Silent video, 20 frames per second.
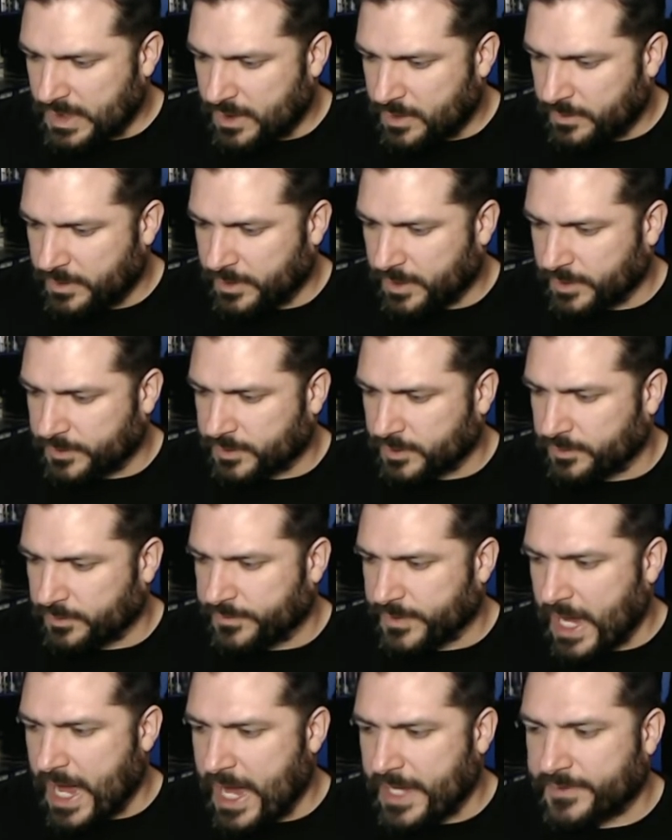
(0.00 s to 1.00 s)
We also
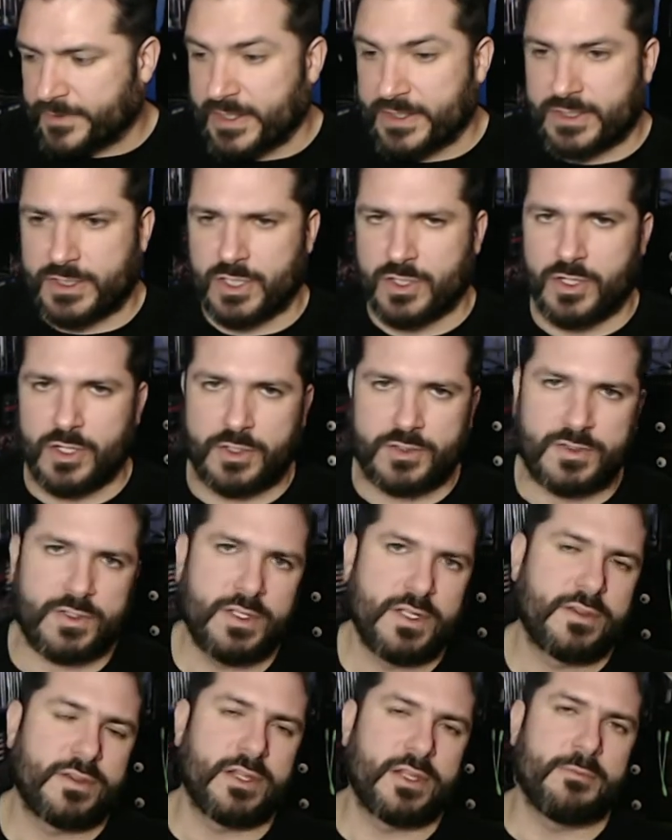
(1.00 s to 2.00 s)
got The Dirt,
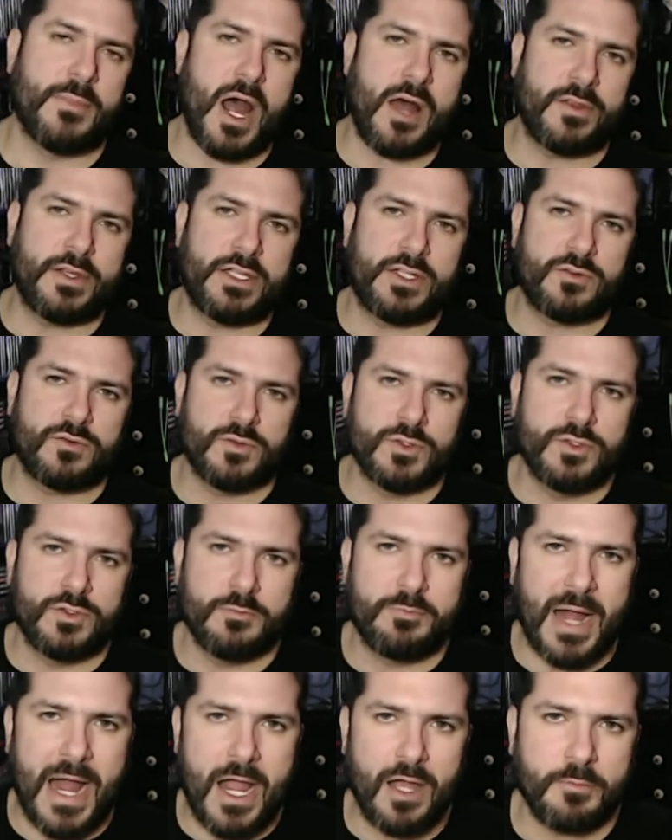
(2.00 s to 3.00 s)
the Motley
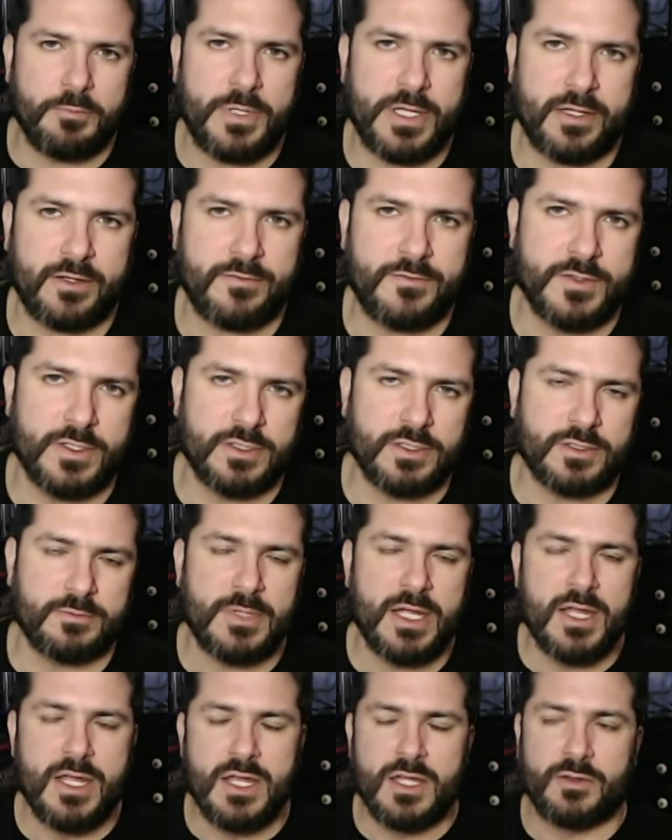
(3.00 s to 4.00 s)
Crue biopic film,
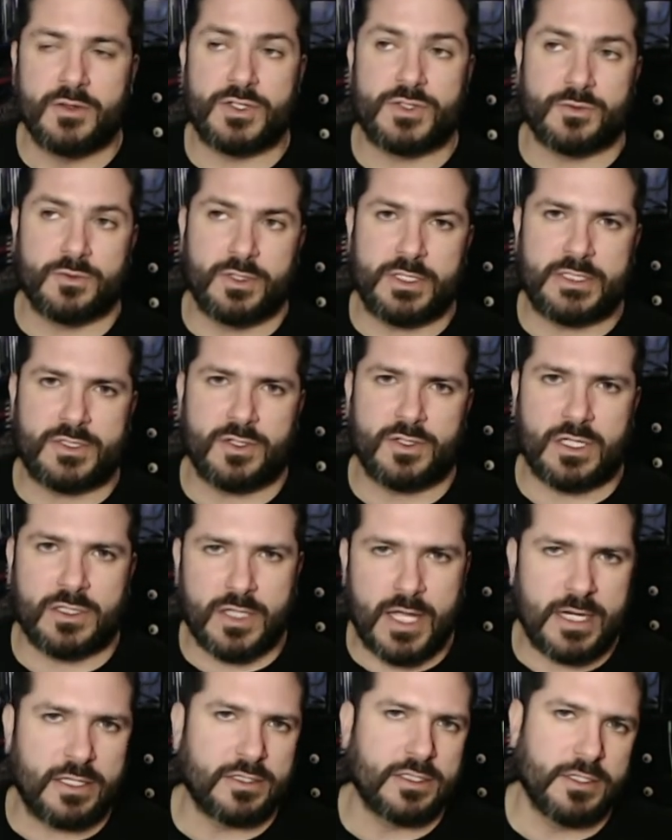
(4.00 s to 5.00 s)
which really took a
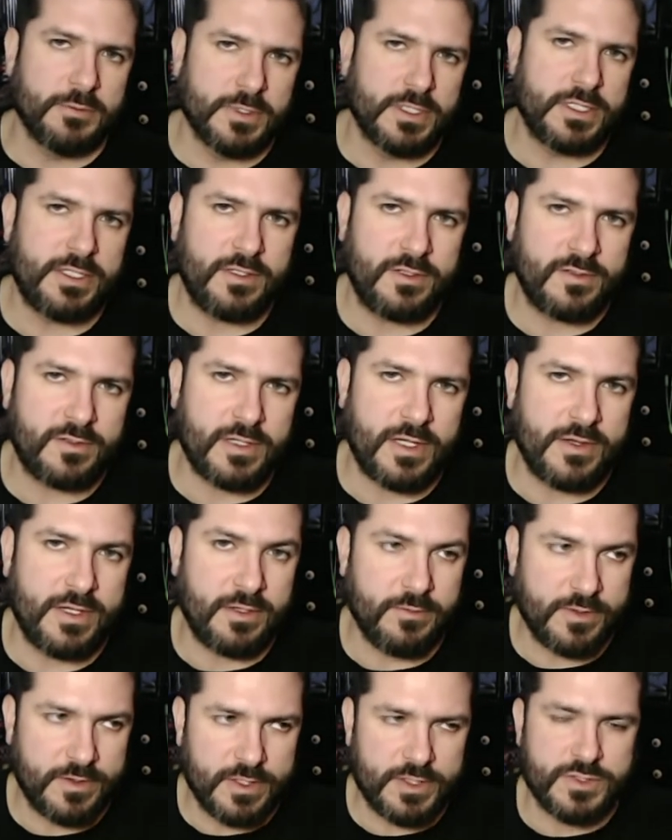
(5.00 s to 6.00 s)
lot of liberties, I
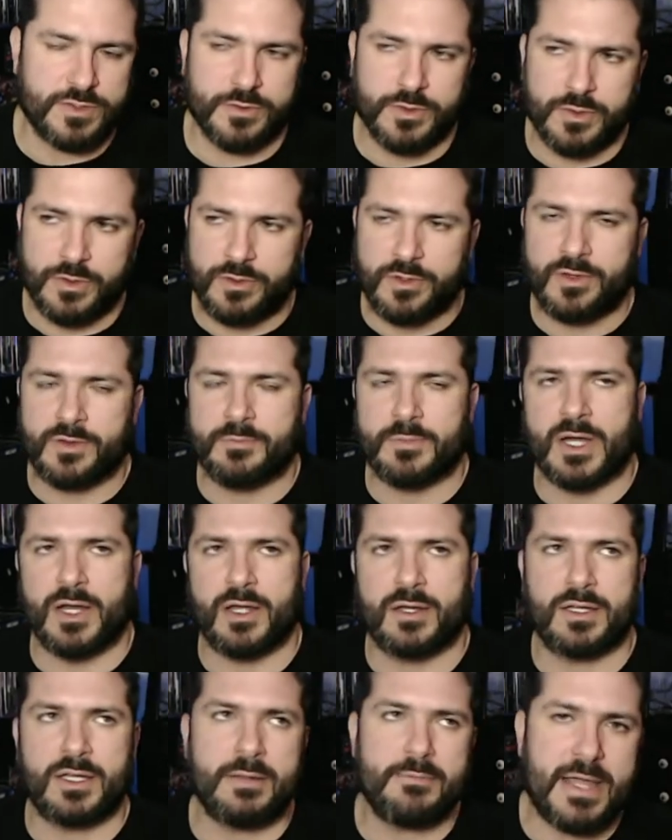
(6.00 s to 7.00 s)
think, with the truth,
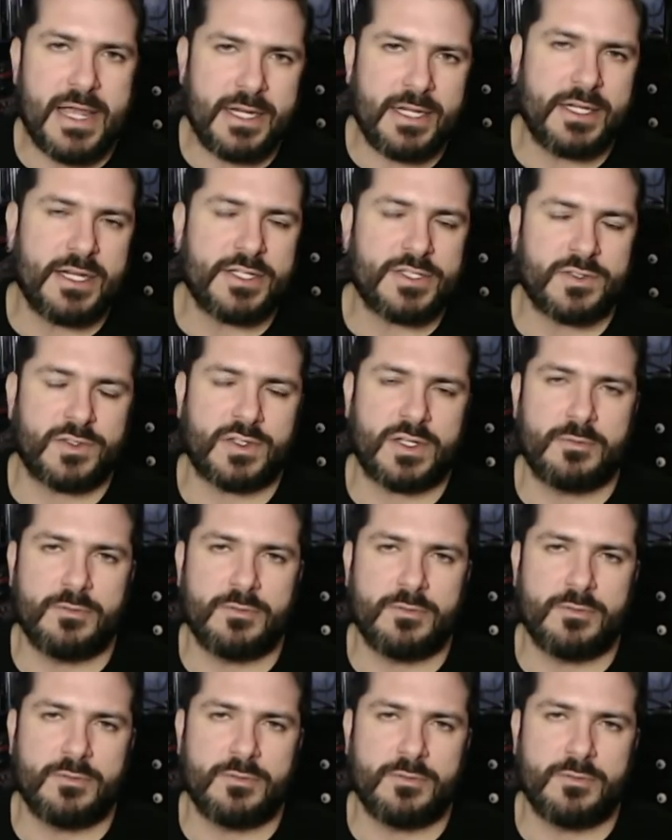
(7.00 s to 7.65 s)
but it made an interesting